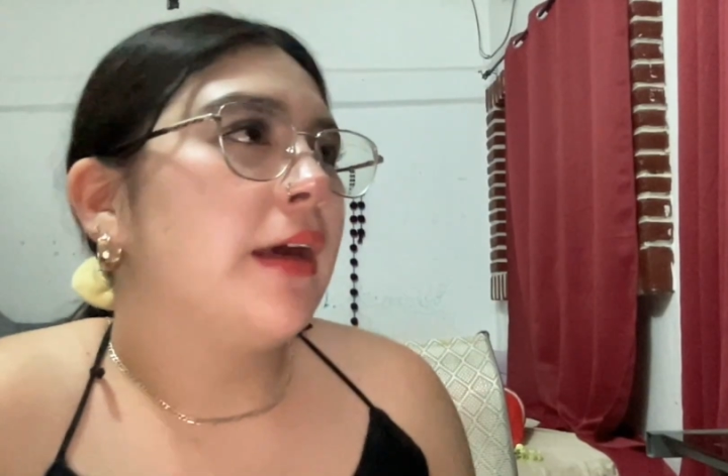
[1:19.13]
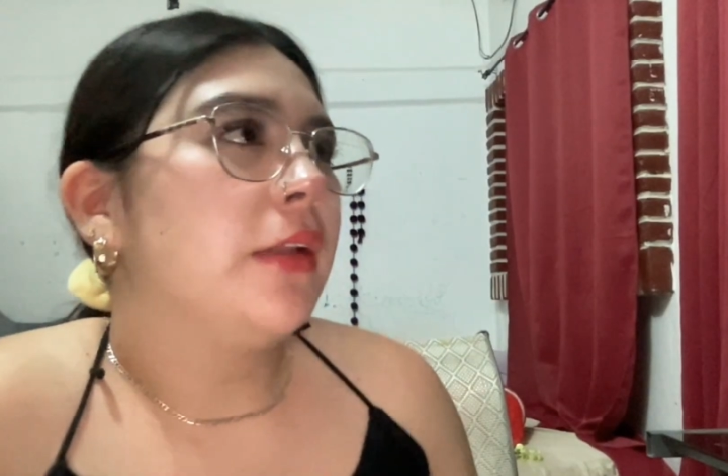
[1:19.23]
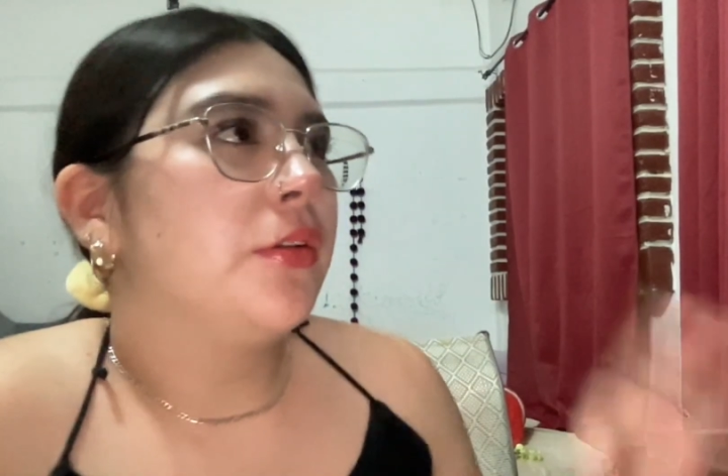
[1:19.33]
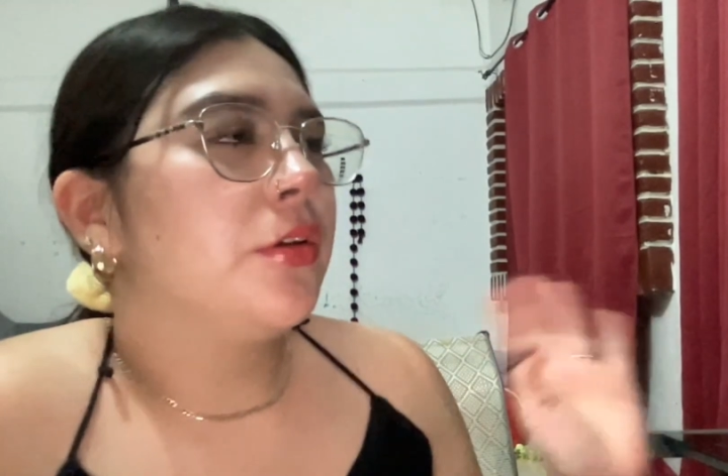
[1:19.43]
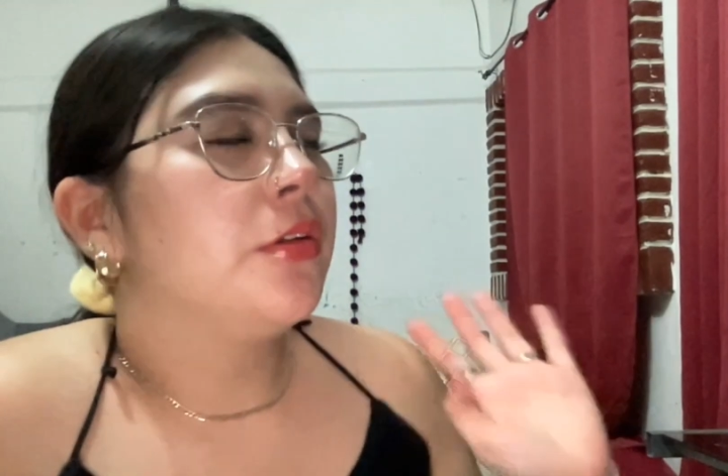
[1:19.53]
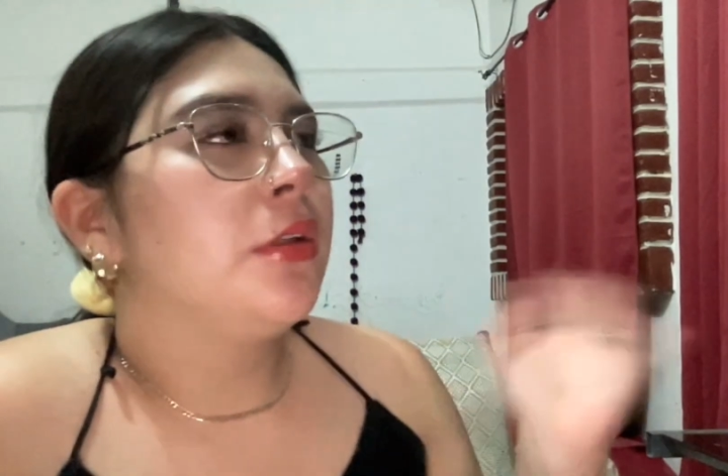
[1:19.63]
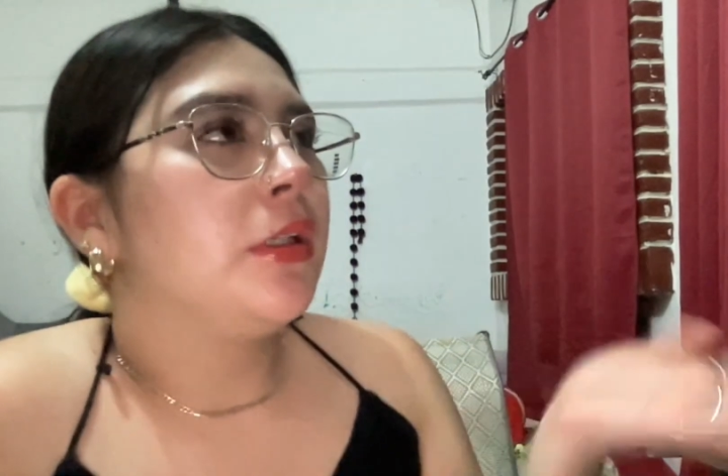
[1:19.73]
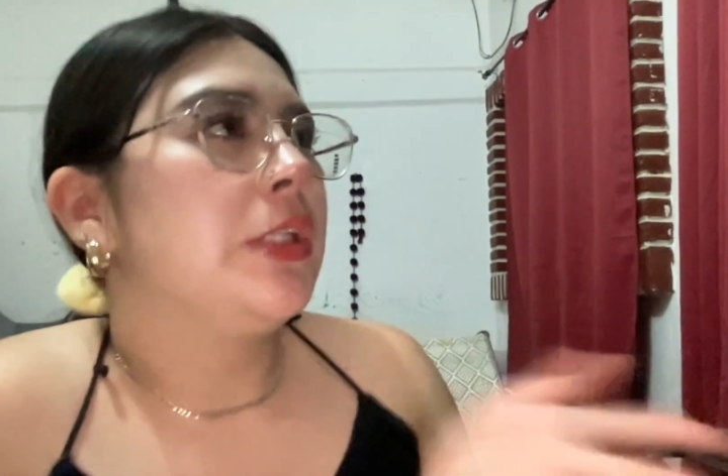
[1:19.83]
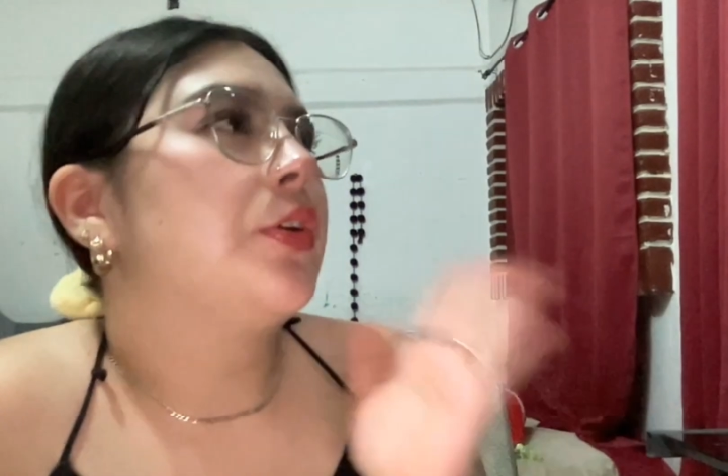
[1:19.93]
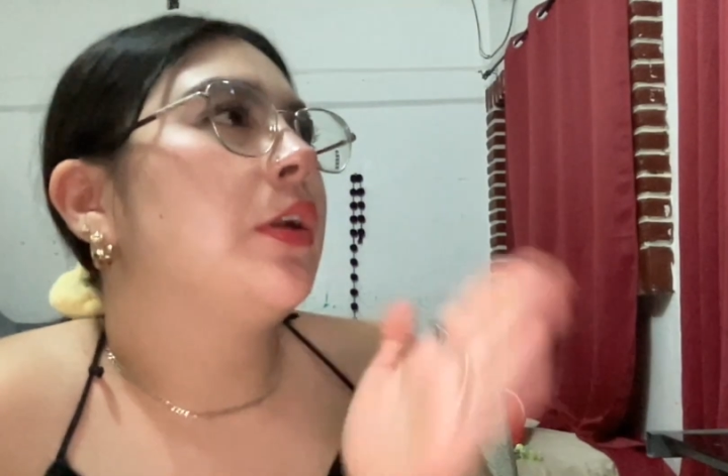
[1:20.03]
a
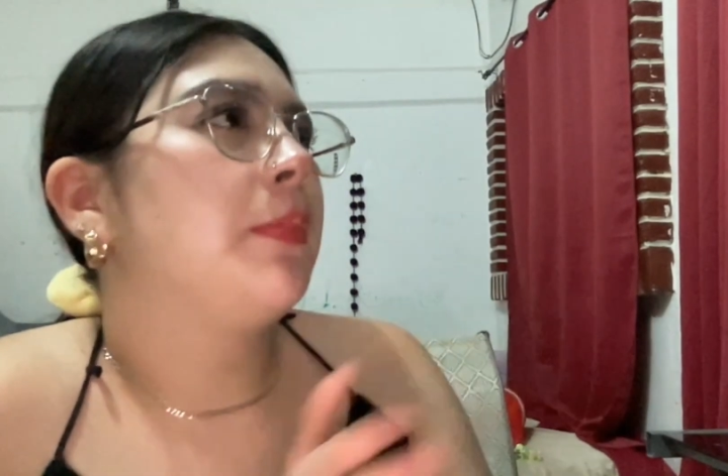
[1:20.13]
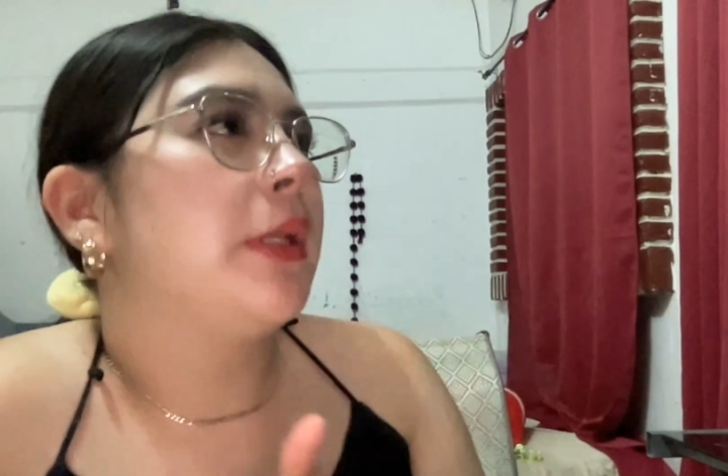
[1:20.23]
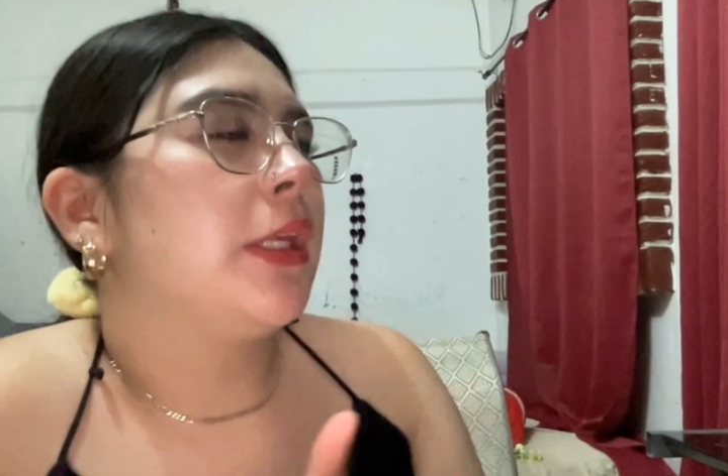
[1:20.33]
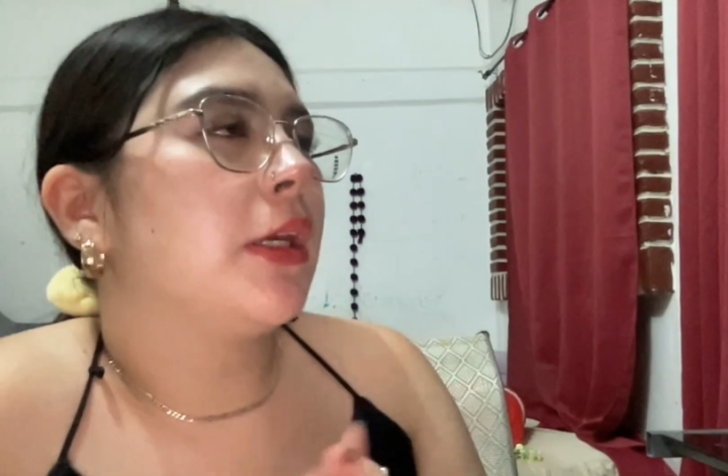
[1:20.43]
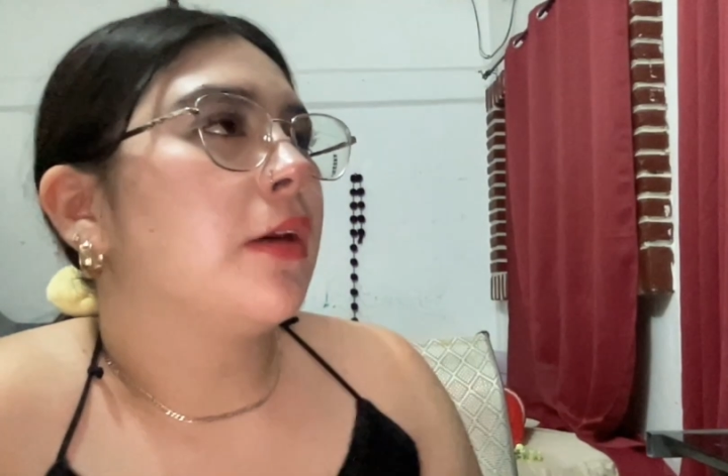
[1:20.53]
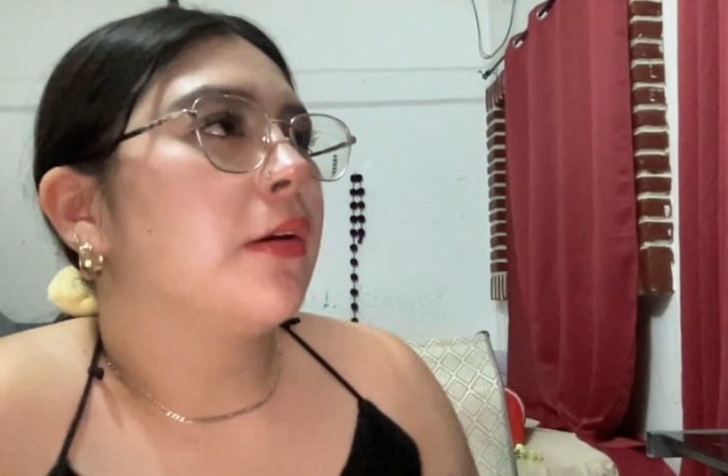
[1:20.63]
non-literal meaning.